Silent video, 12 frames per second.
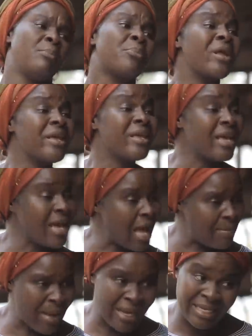Bringing her
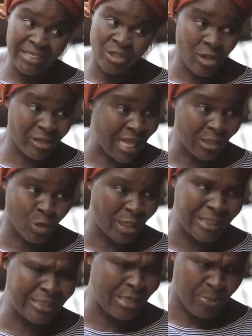back is not
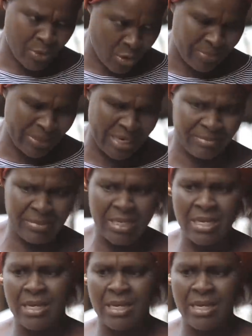actually the problem.